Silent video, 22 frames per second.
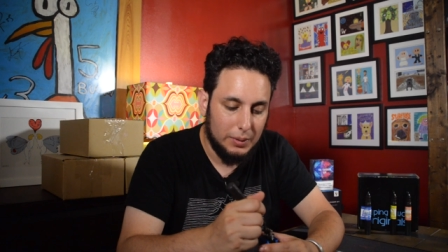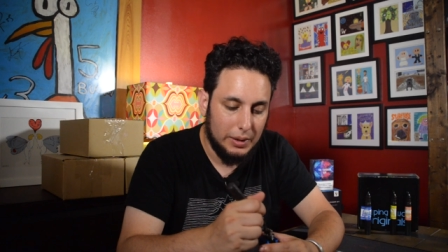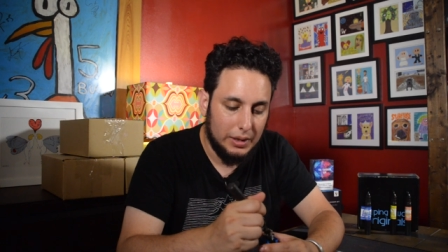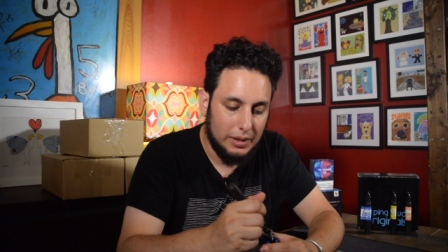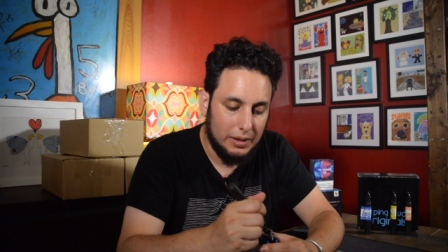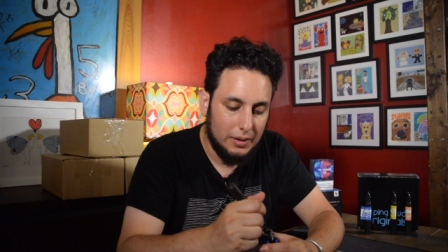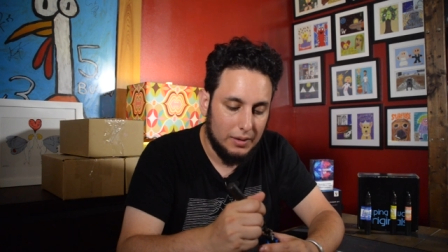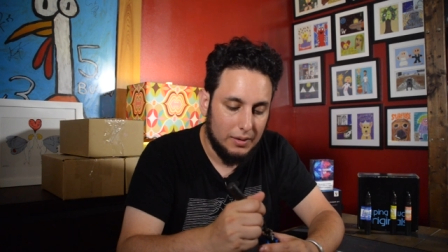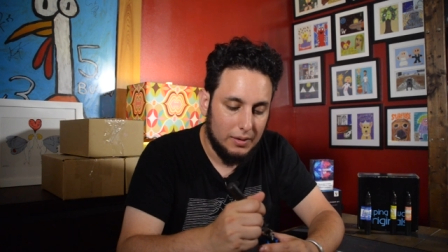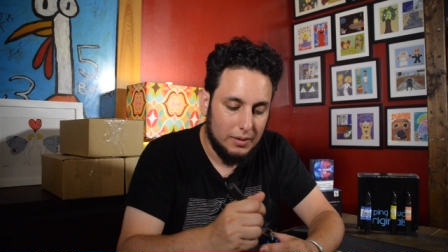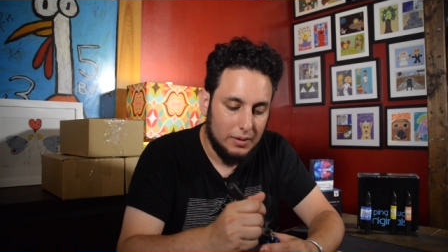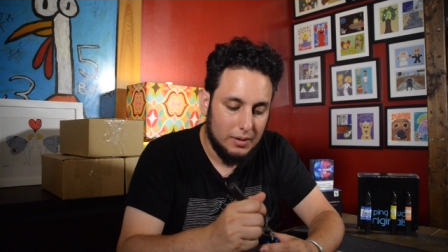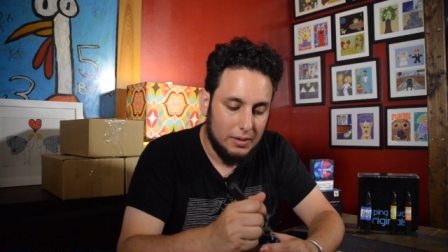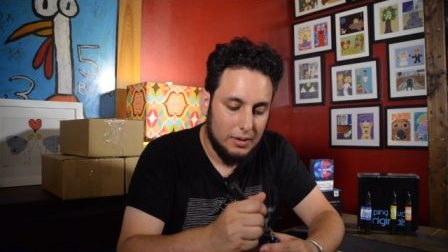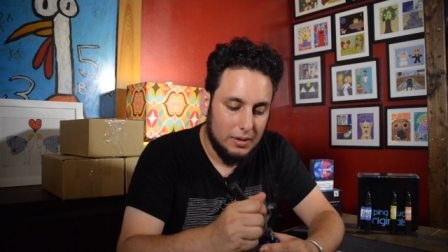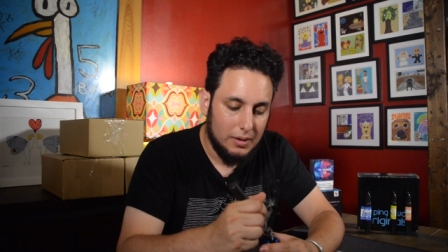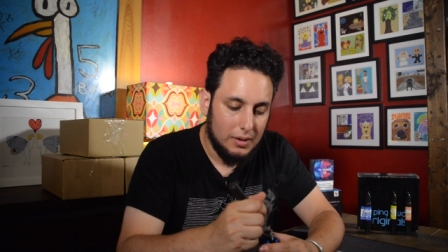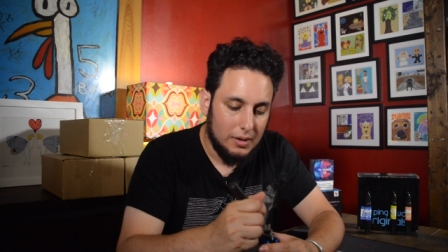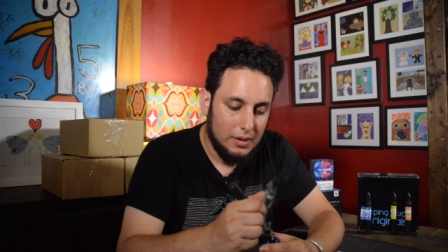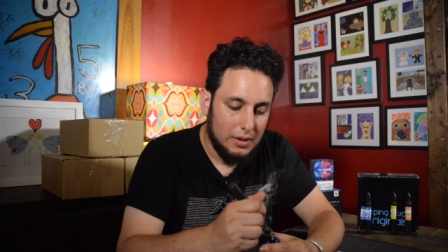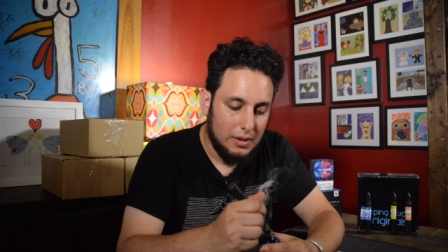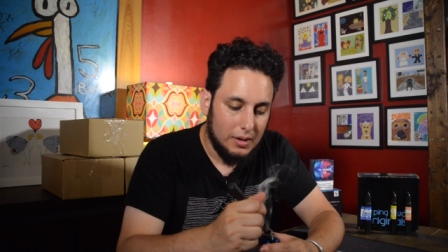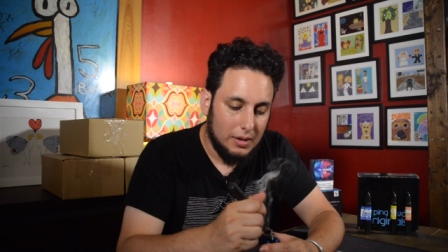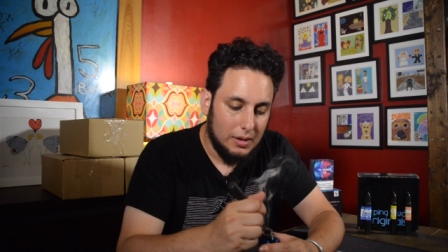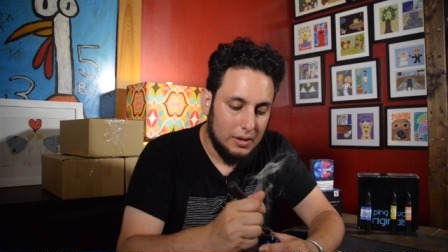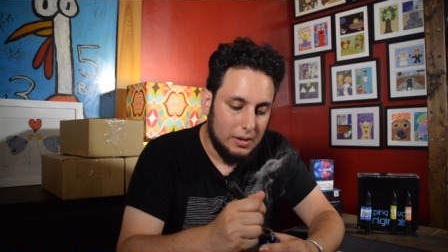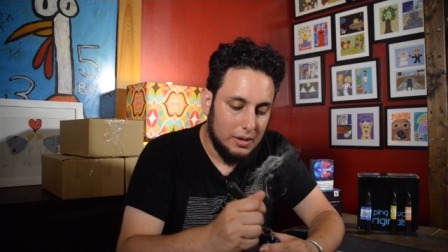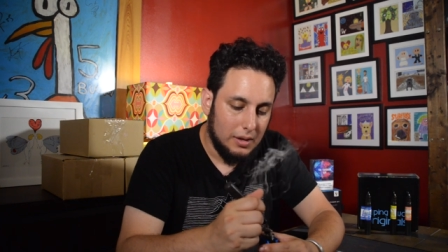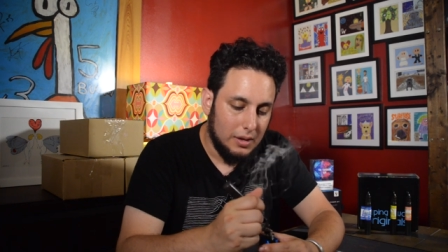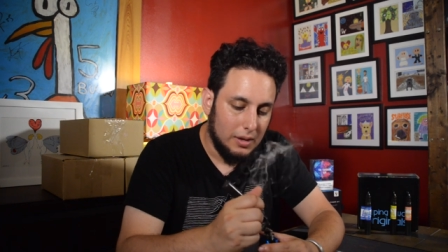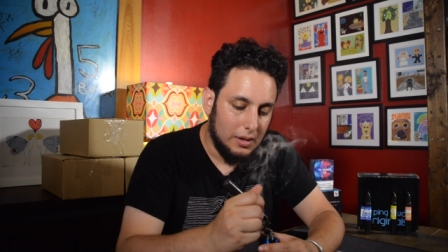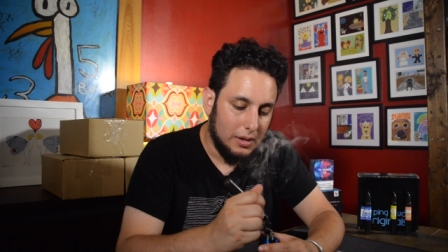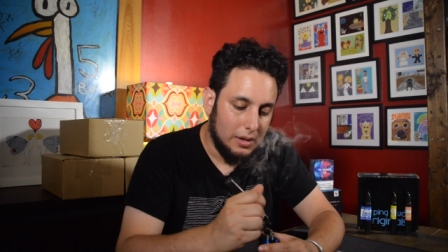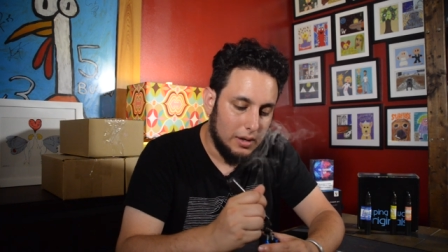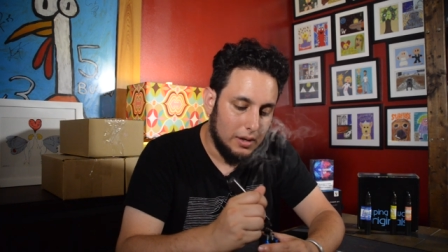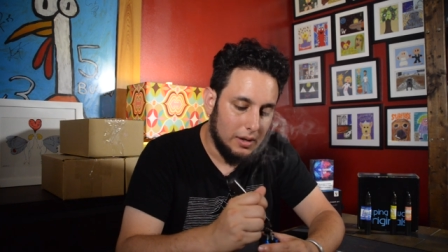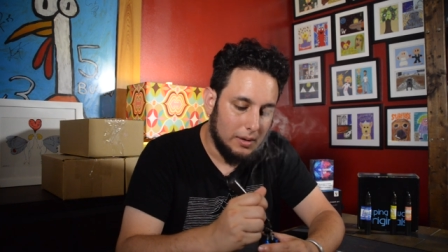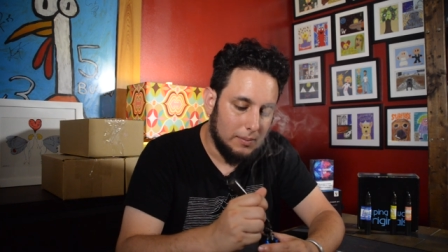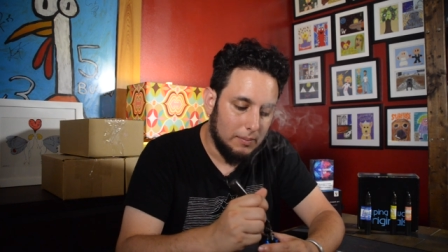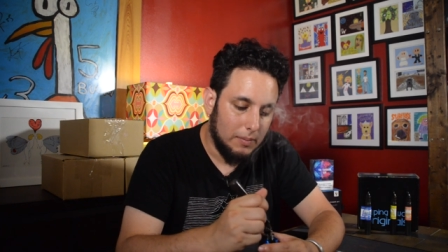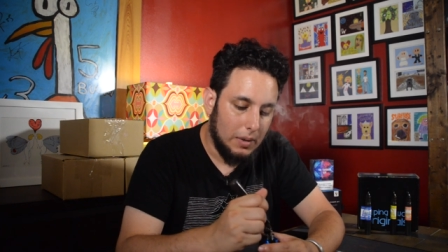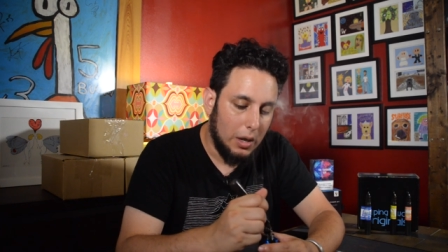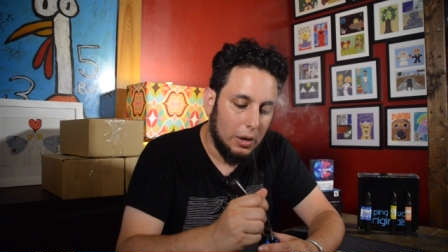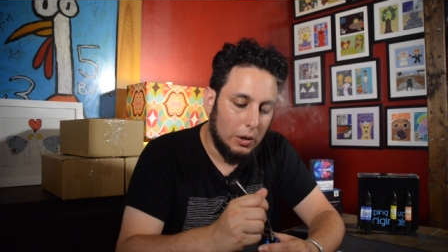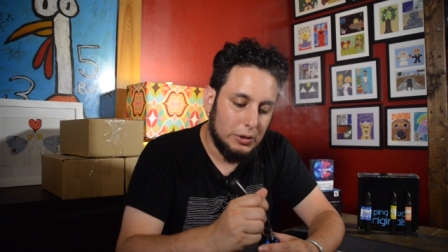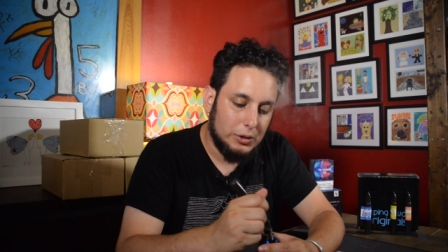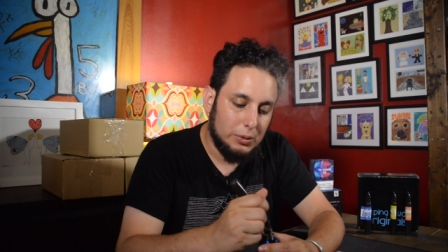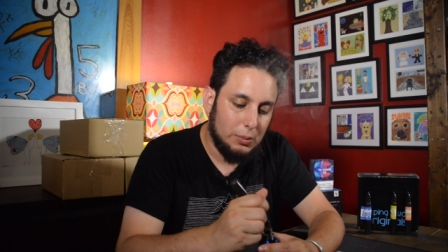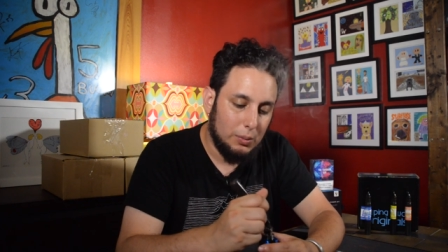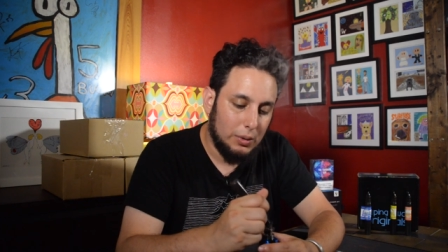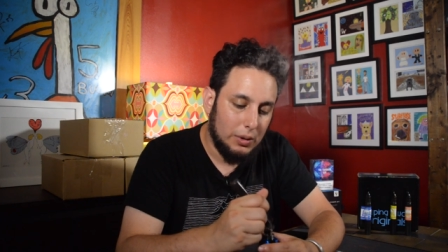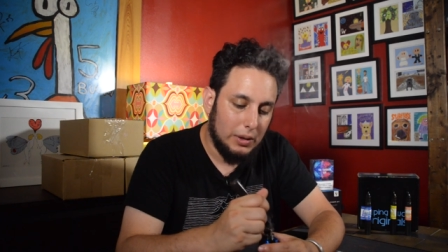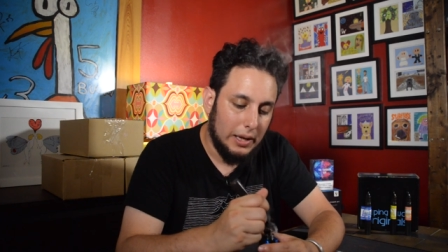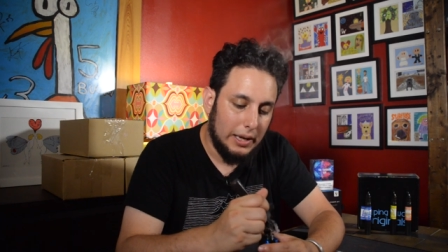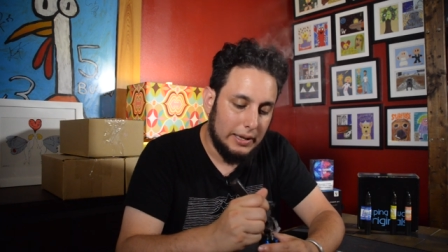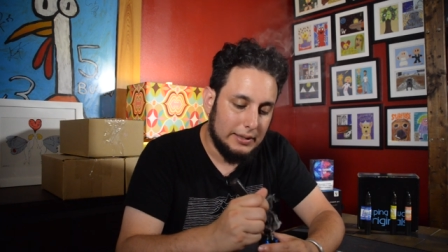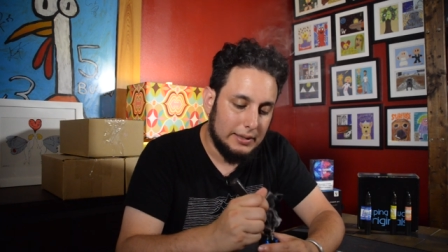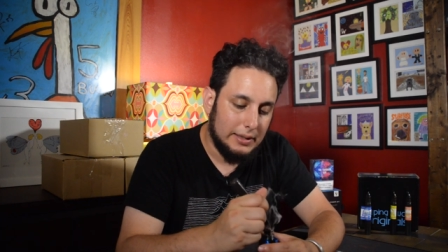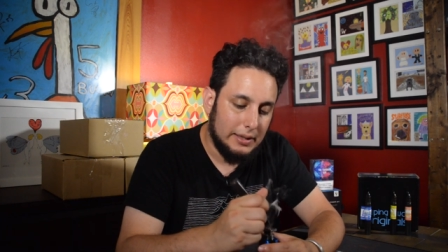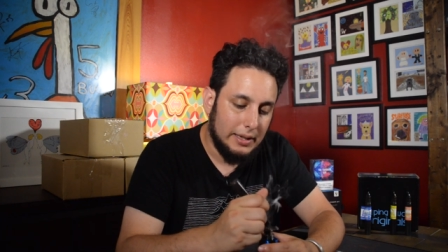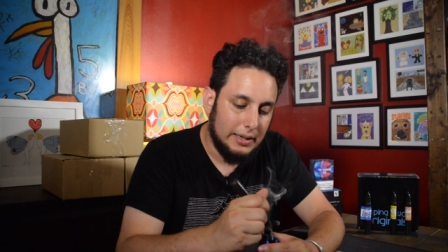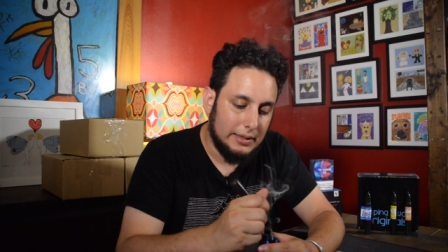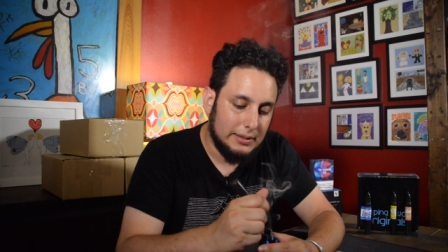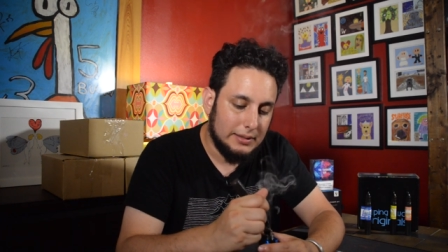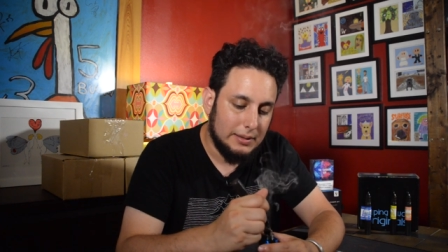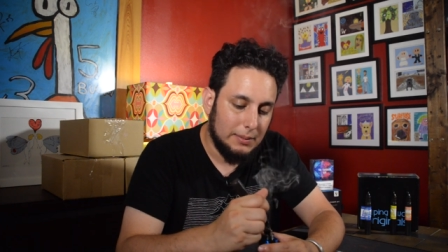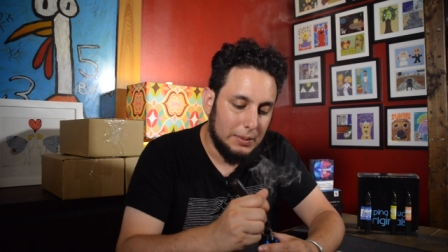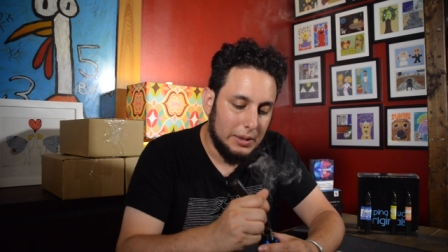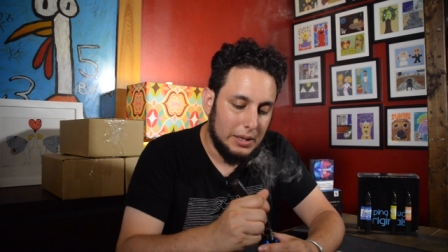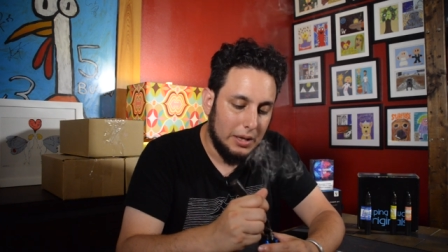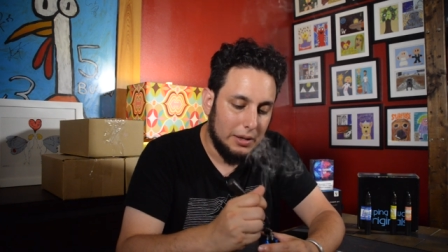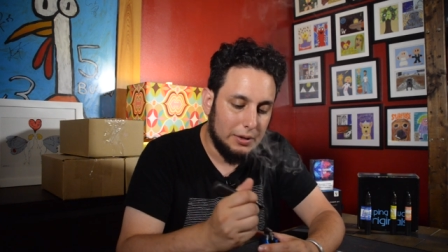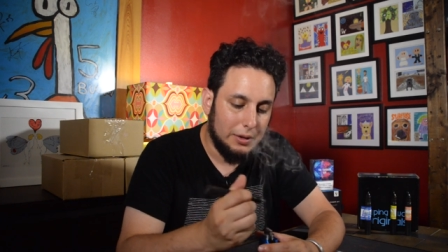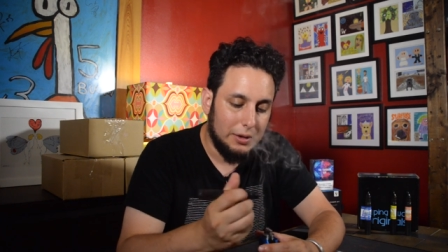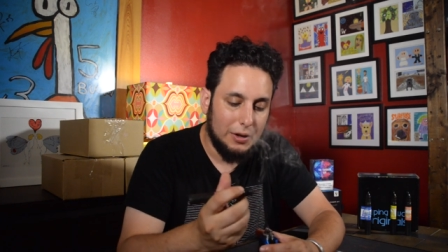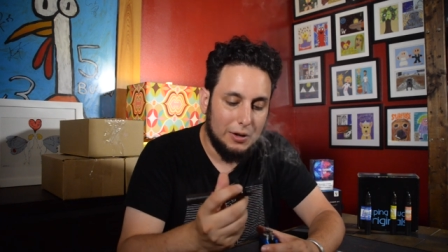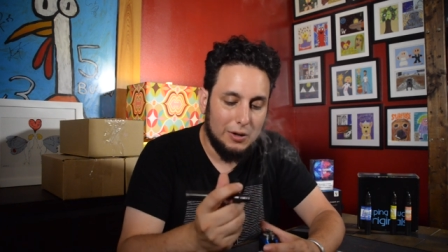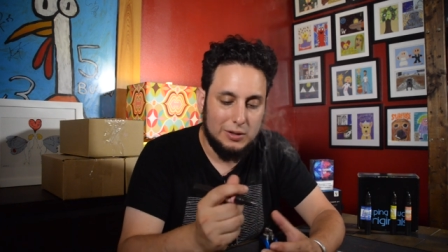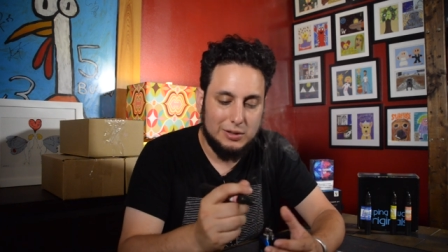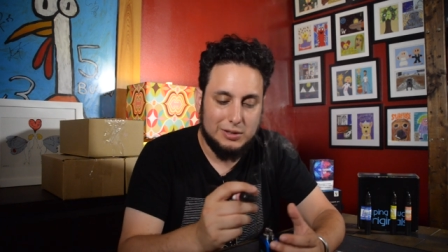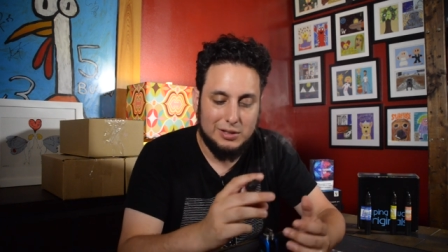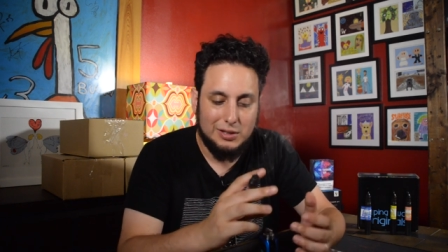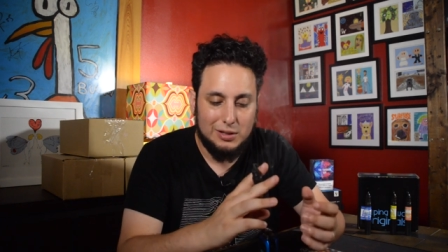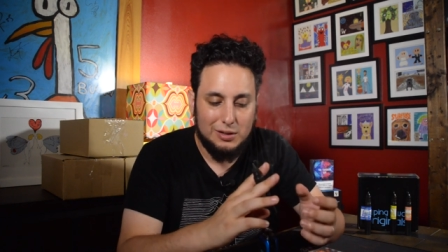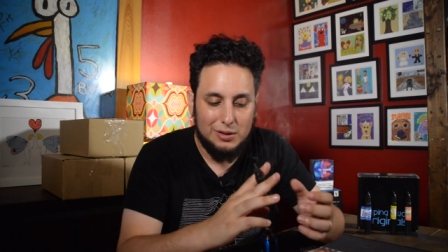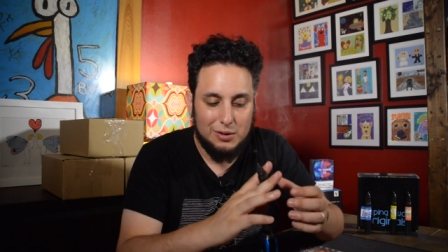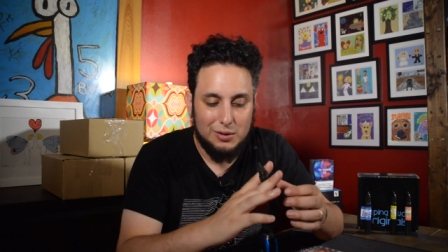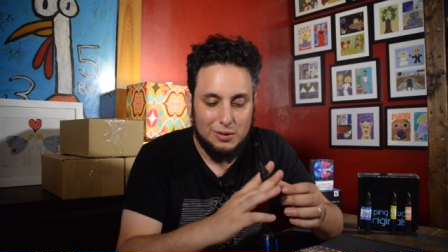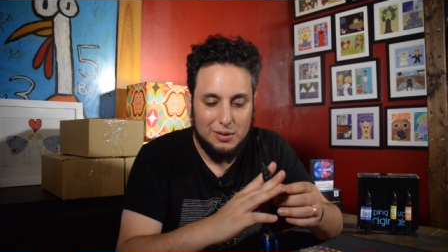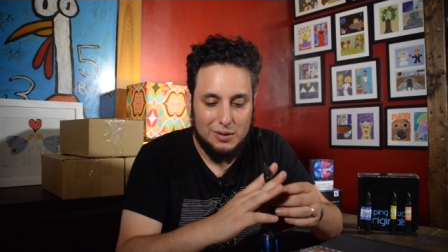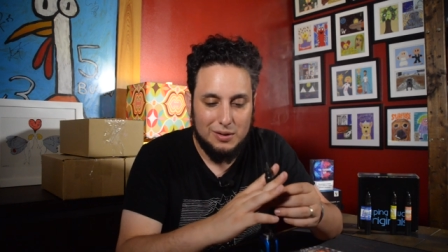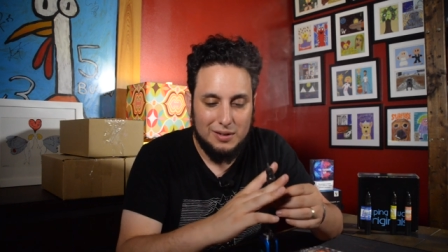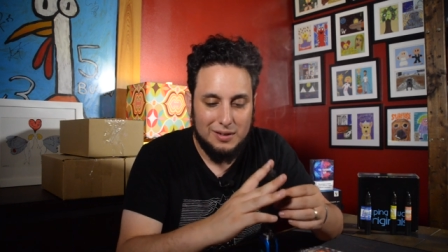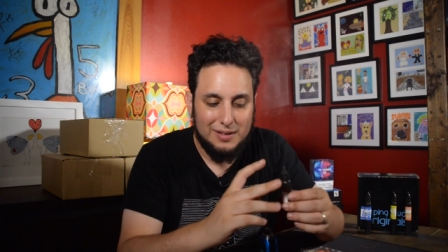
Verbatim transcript: a week. Um, I also would like to take some of the other dogs too,